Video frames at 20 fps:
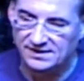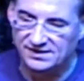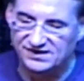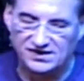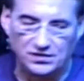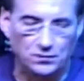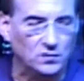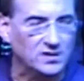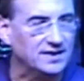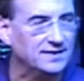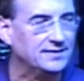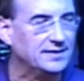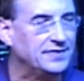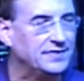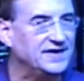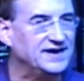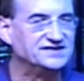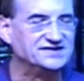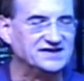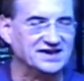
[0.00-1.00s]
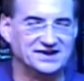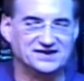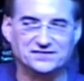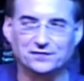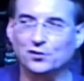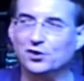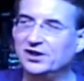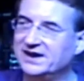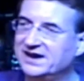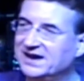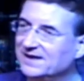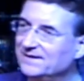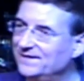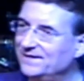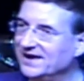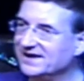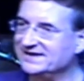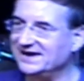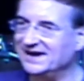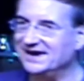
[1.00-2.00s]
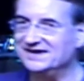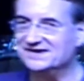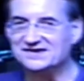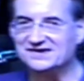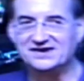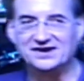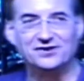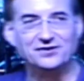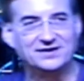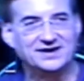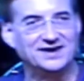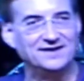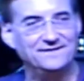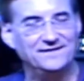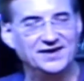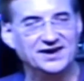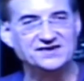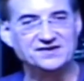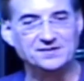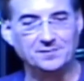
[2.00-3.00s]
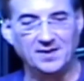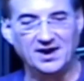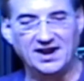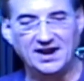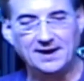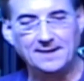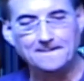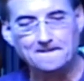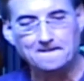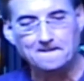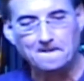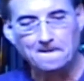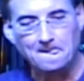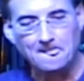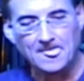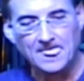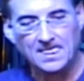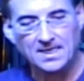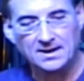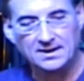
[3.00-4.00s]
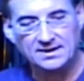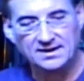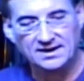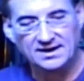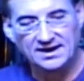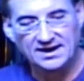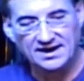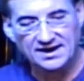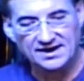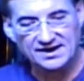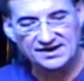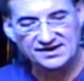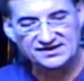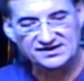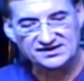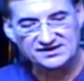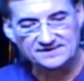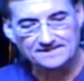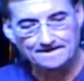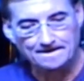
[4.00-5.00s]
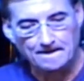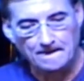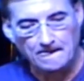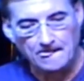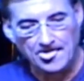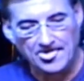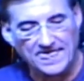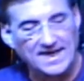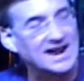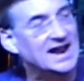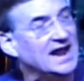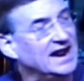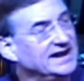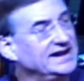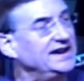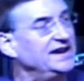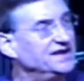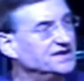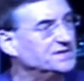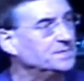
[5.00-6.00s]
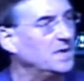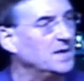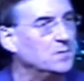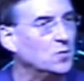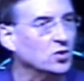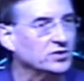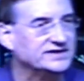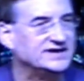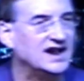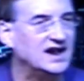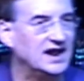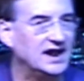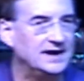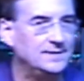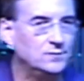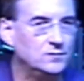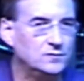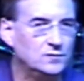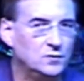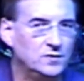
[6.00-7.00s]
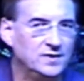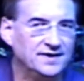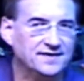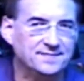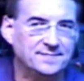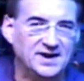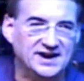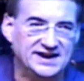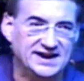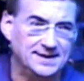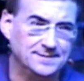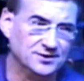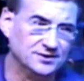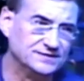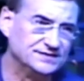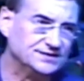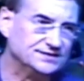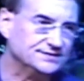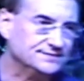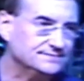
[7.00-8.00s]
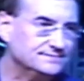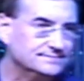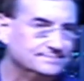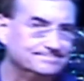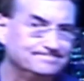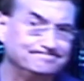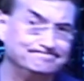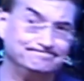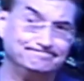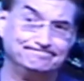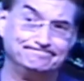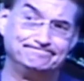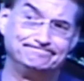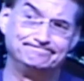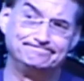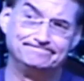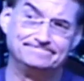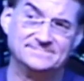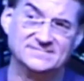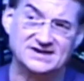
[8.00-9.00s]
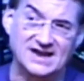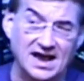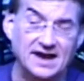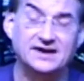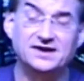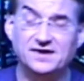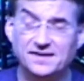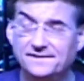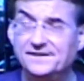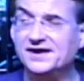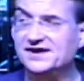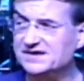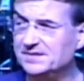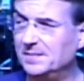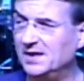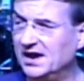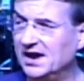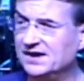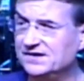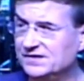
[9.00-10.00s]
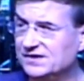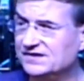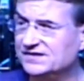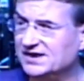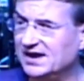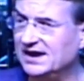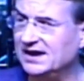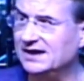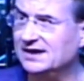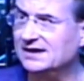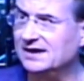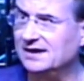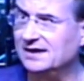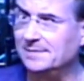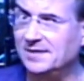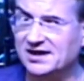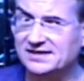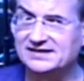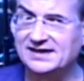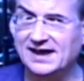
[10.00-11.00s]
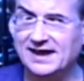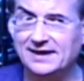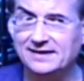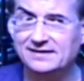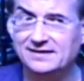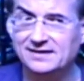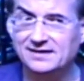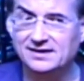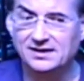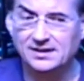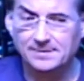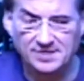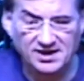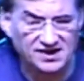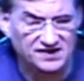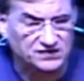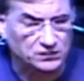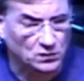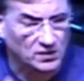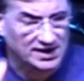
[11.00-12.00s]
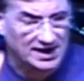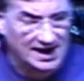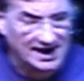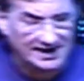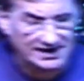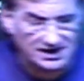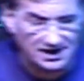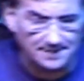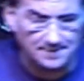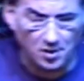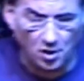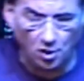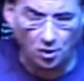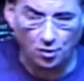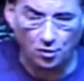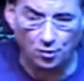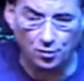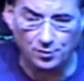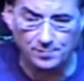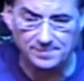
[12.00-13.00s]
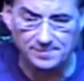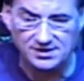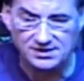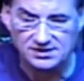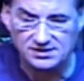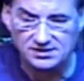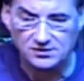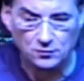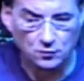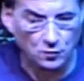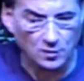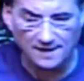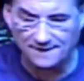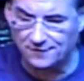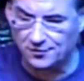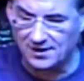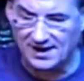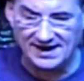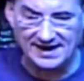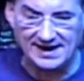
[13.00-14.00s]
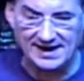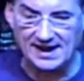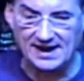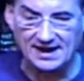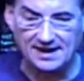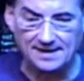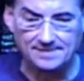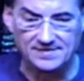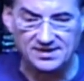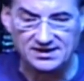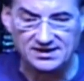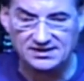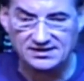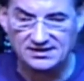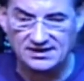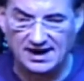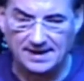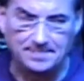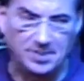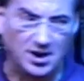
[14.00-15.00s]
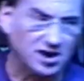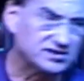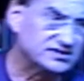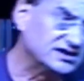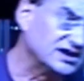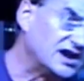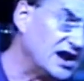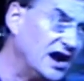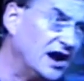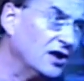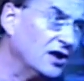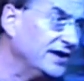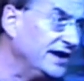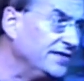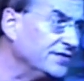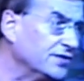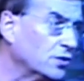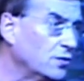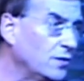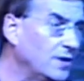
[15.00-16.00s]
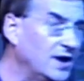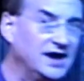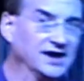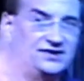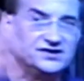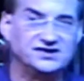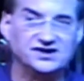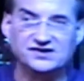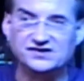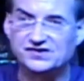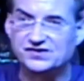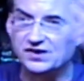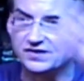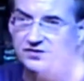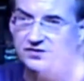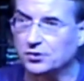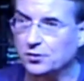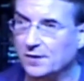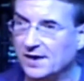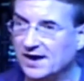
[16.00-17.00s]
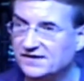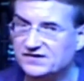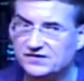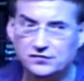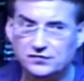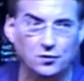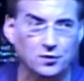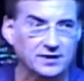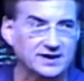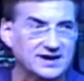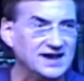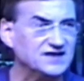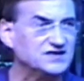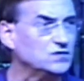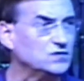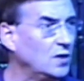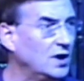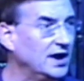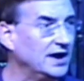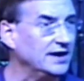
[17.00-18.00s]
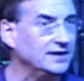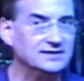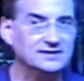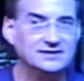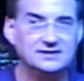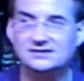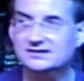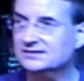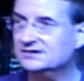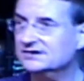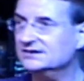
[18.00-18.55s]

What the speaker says: See, one of the things that's really convicting, still convicts me, is that I need to spend more time with my neighbors. God convicts me, I should say, about that. Because when I come home, wherever I am, I park the car in the garage and shut the garage door, guess what?